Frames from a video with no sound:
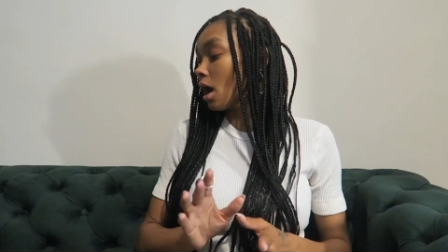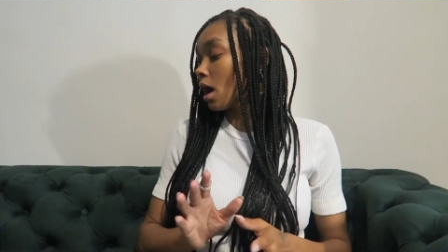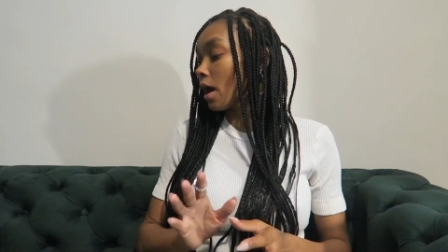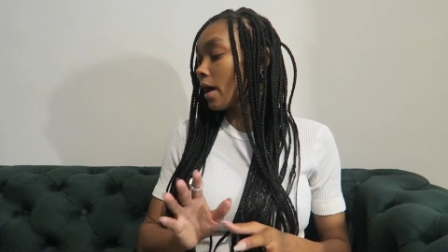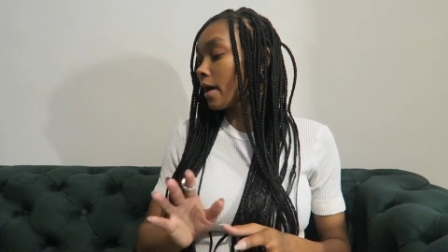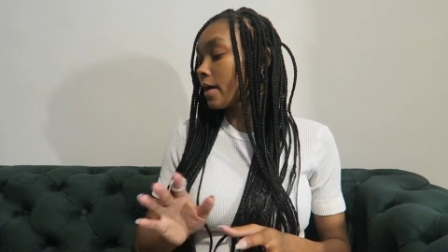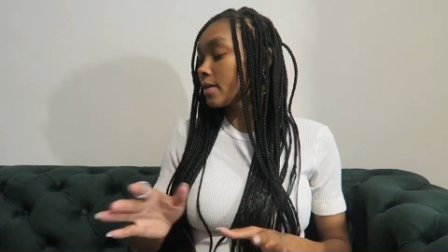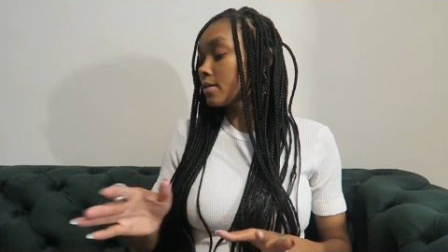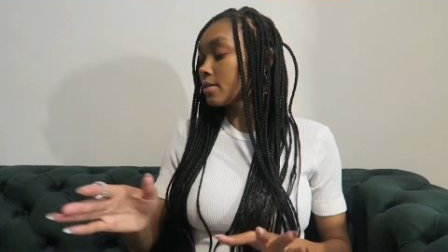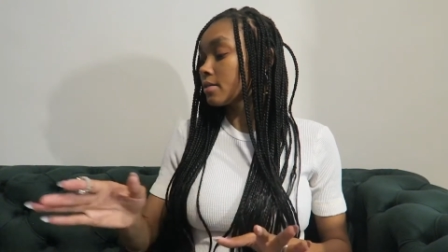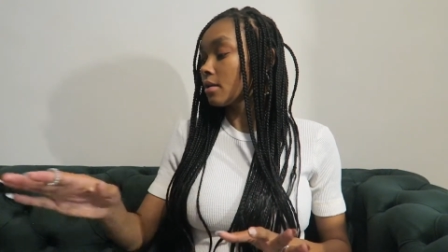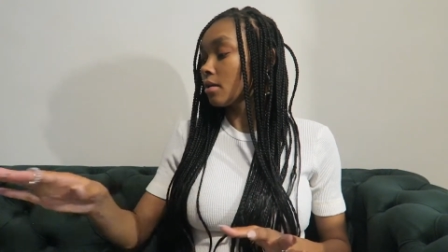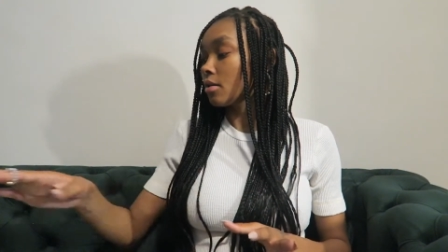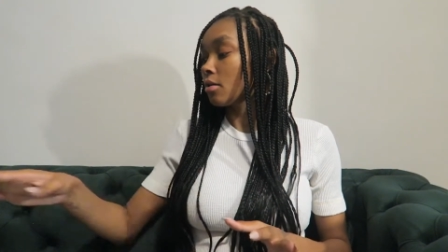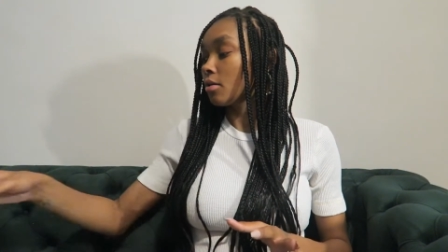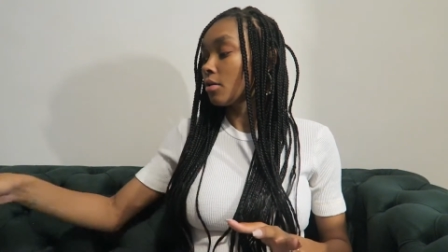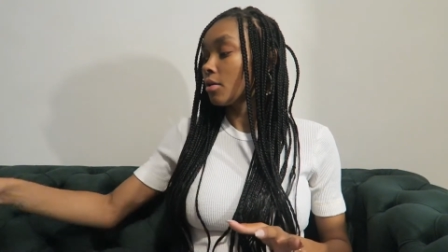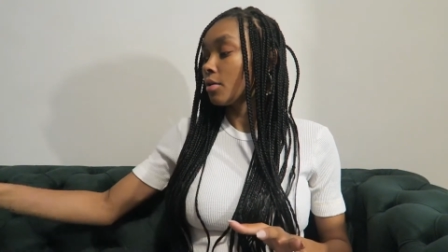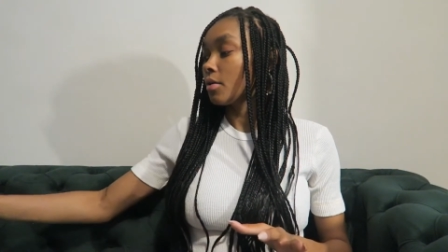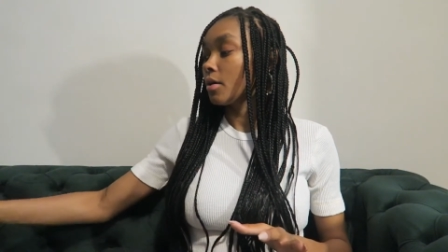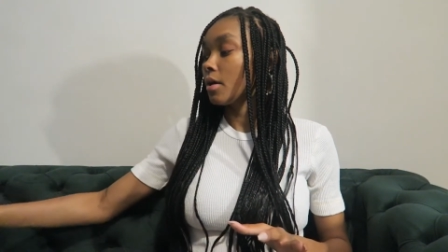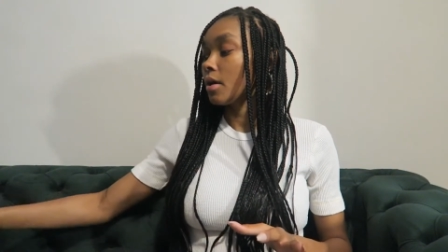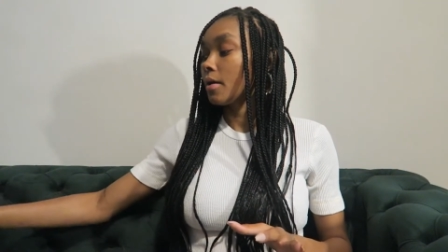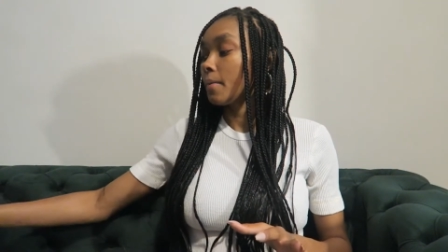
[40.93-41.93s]
All right,
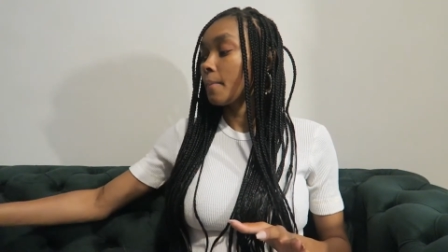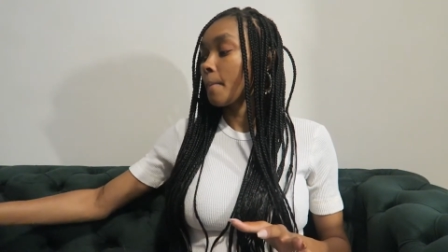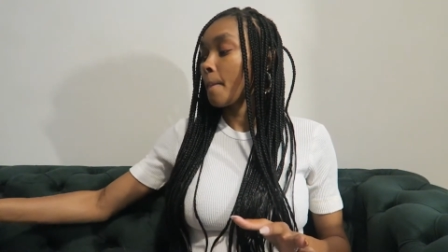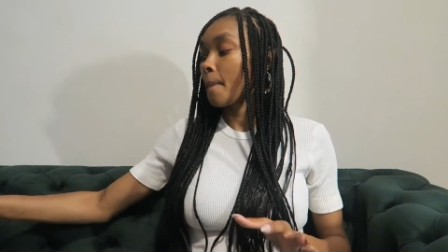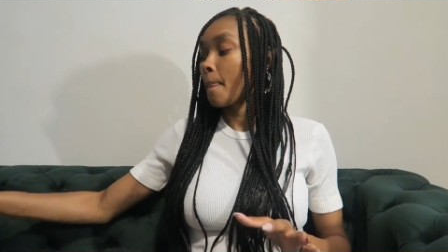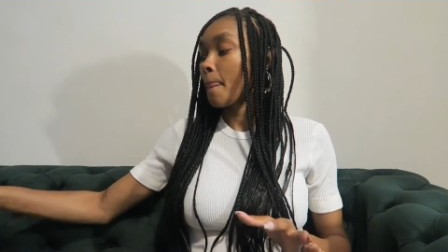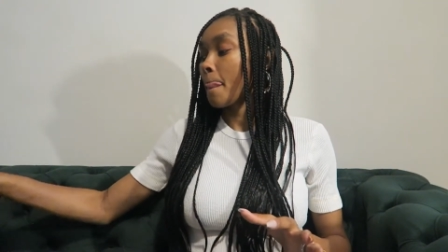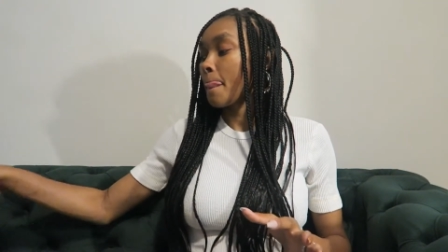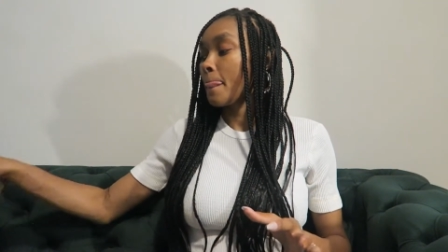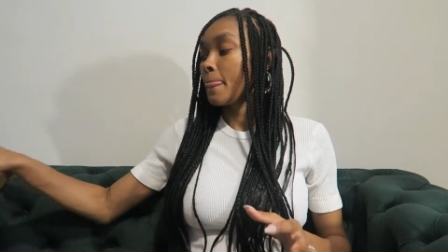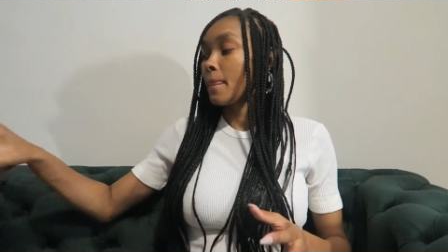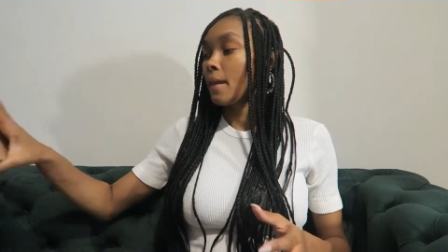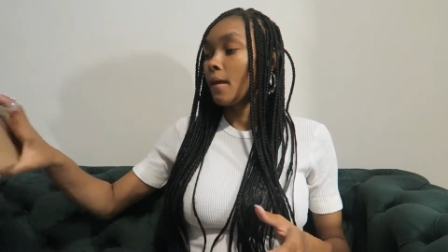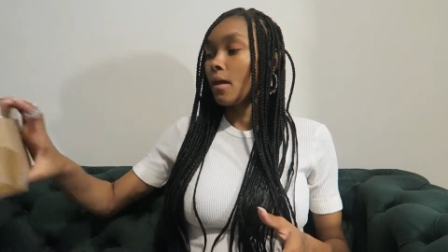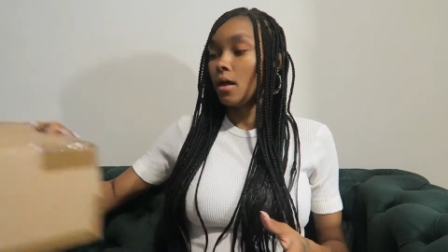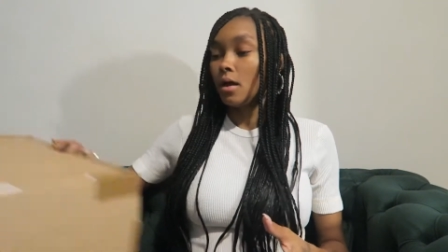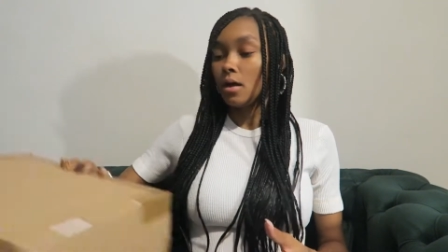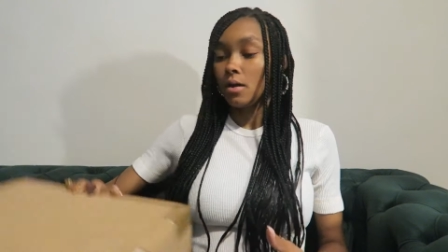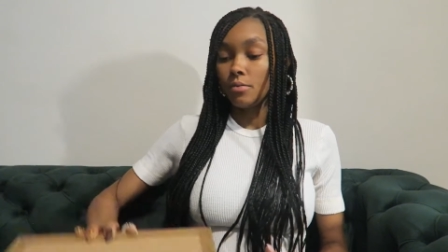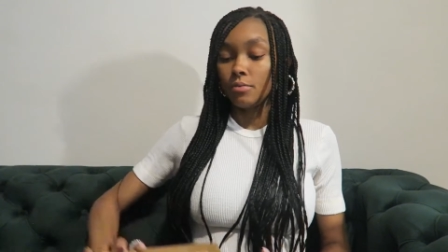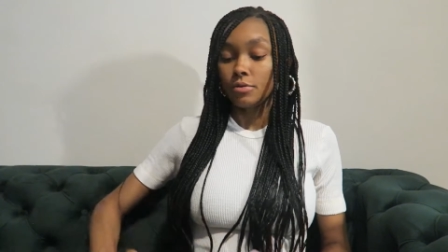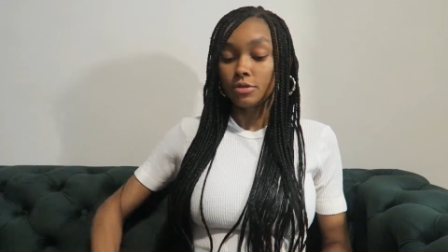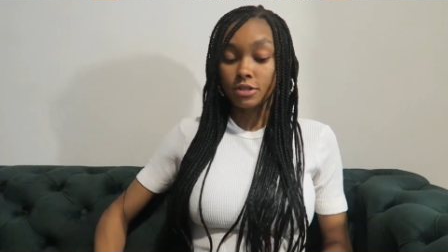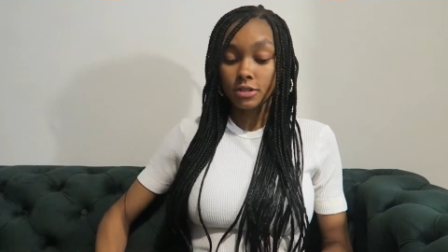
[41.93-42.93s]
so
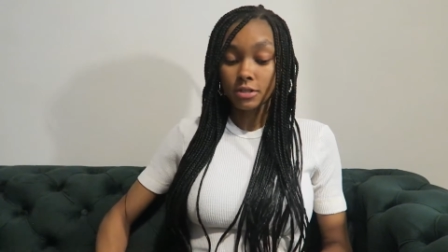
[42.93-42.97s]
we're